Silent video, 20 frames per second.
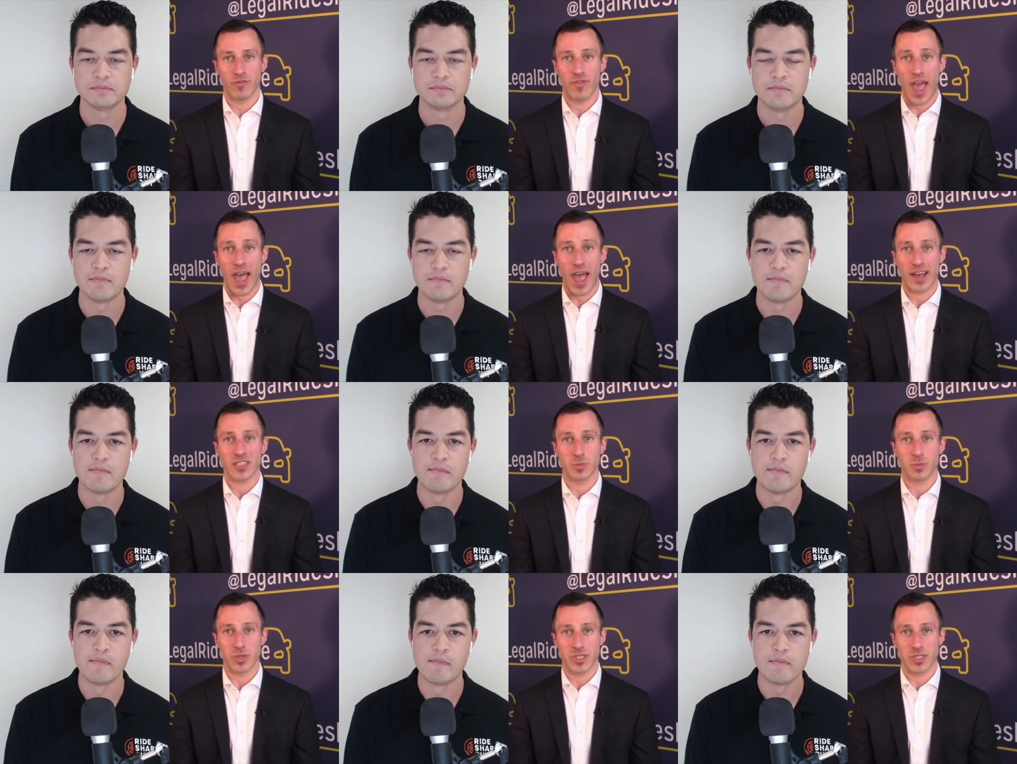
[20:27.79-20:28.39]

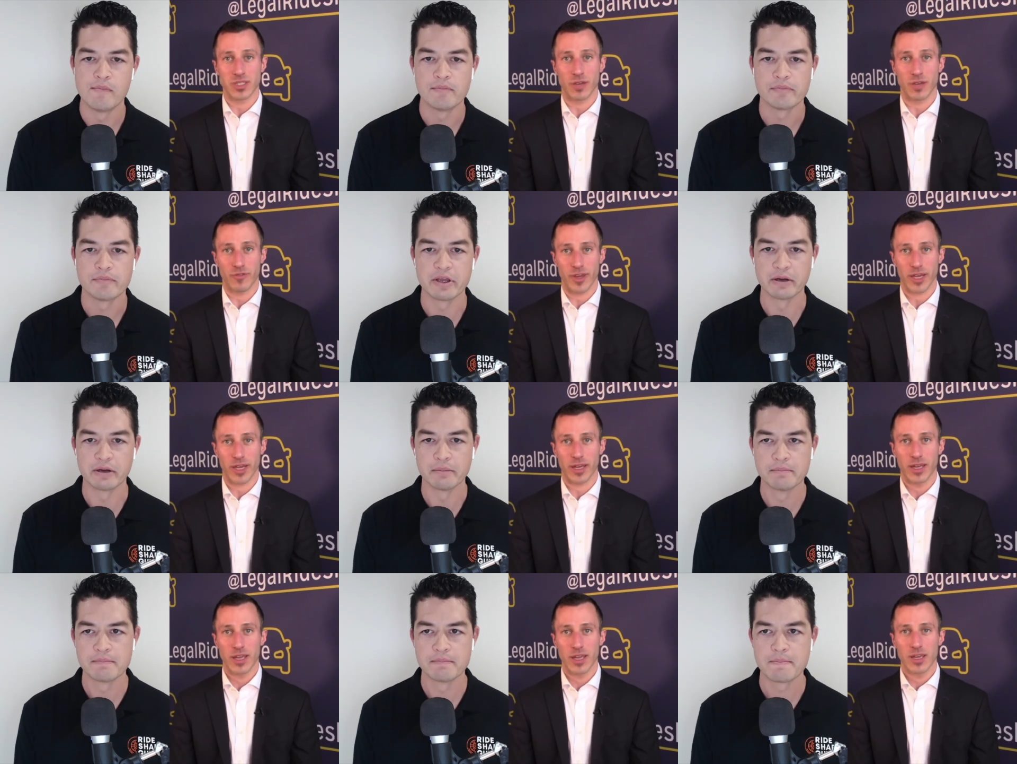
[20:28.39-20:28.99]
Speaker 1: fact
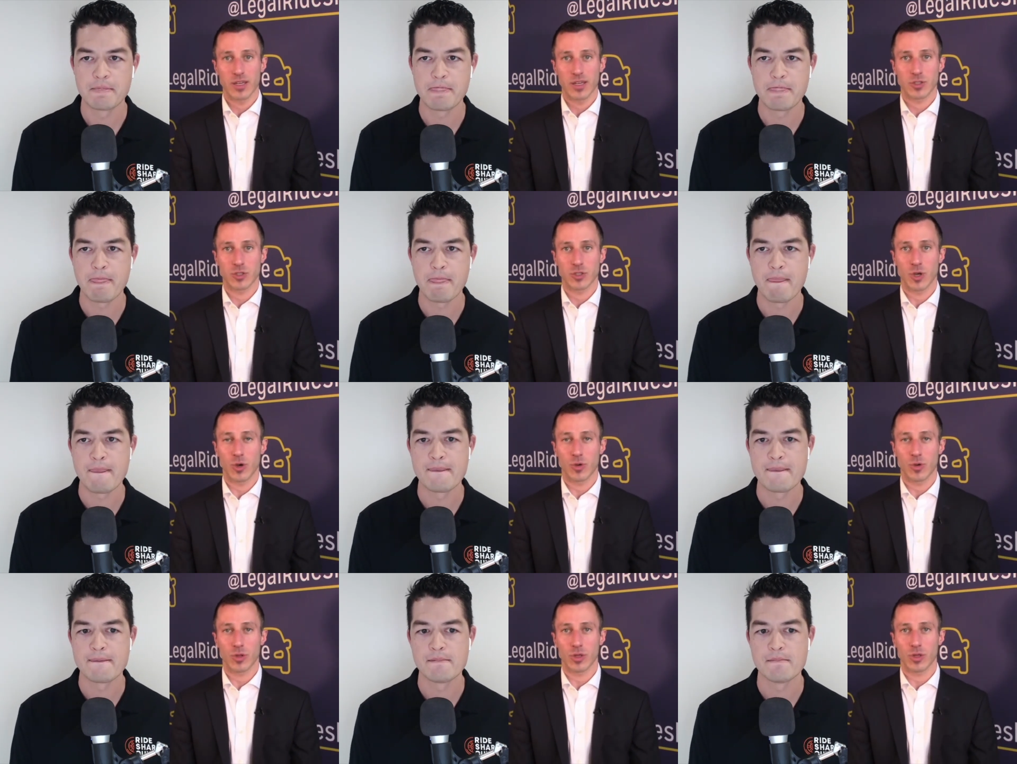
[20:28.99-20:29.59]
specific yeah.
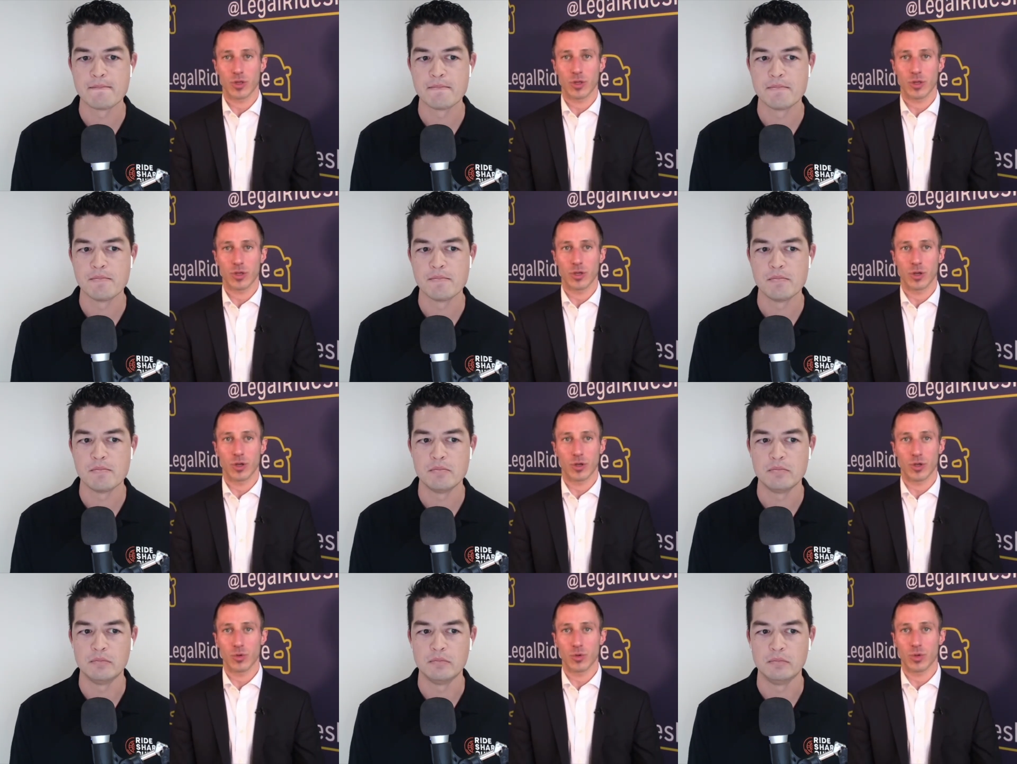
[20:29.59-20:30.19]
so you
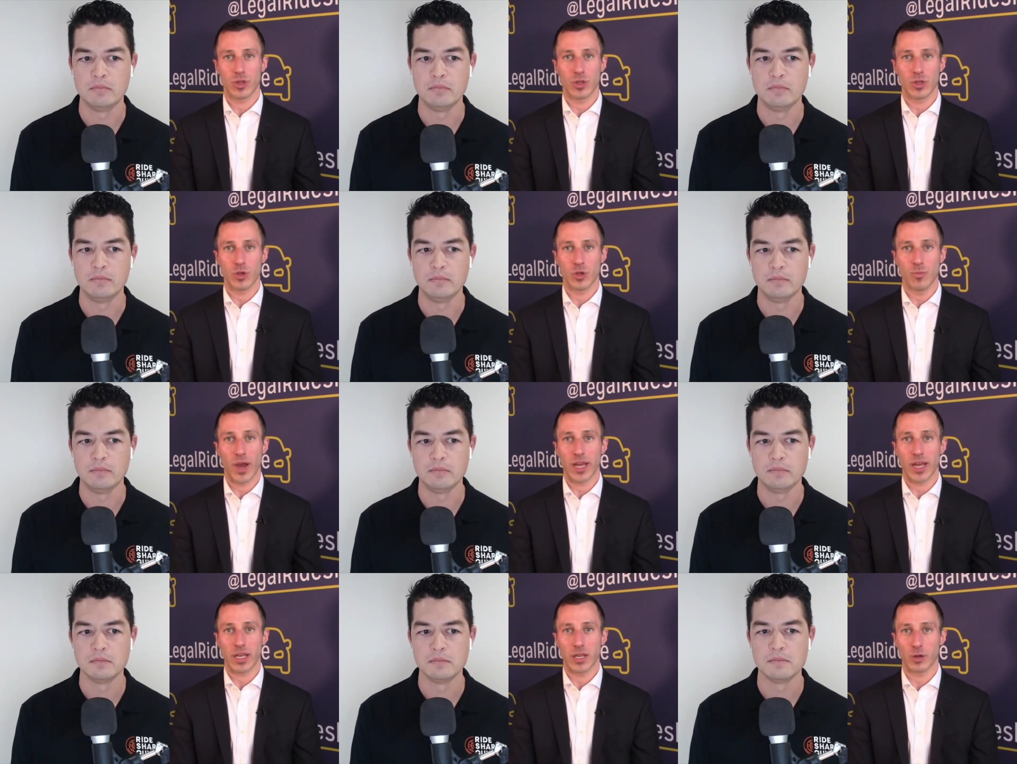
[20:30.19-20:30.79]
know you you
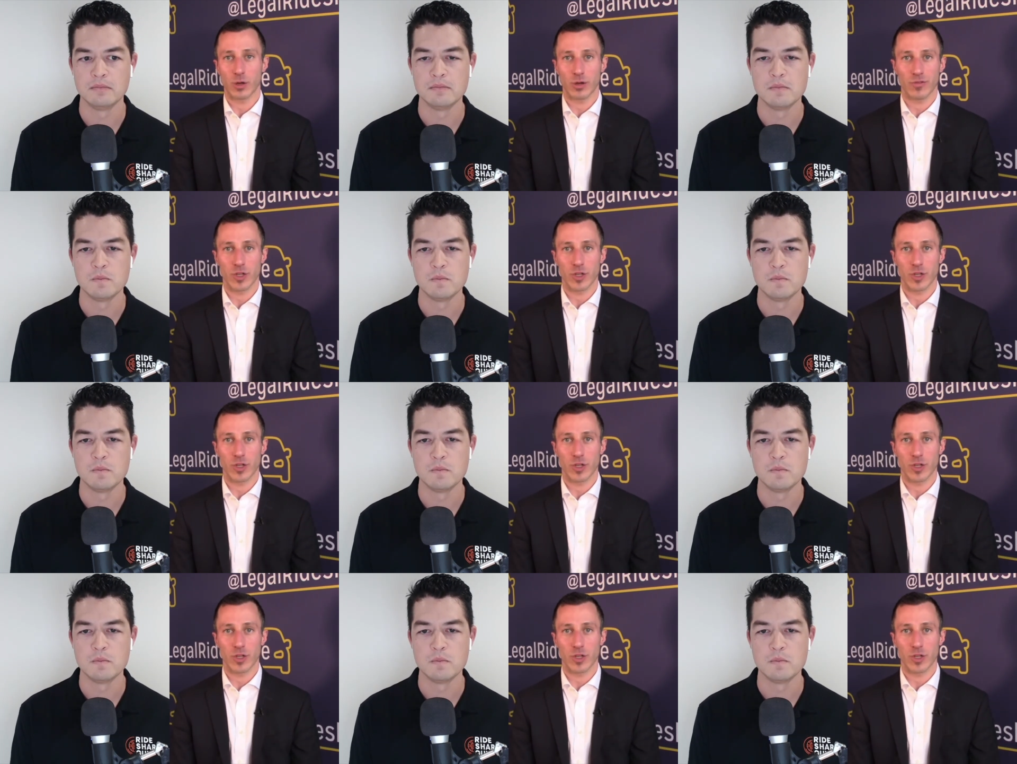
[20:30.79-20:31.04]
might hear of a